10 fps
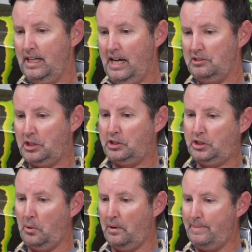I was
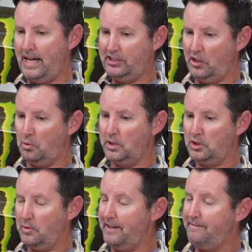going back to the
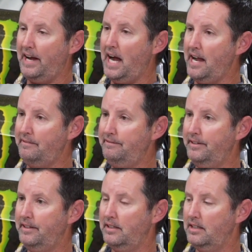125,
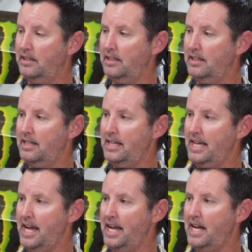
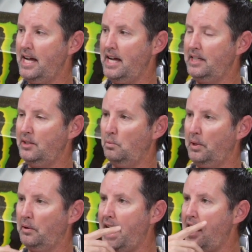and
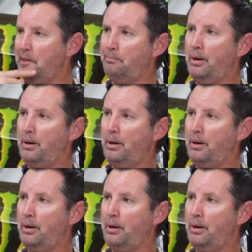we were out in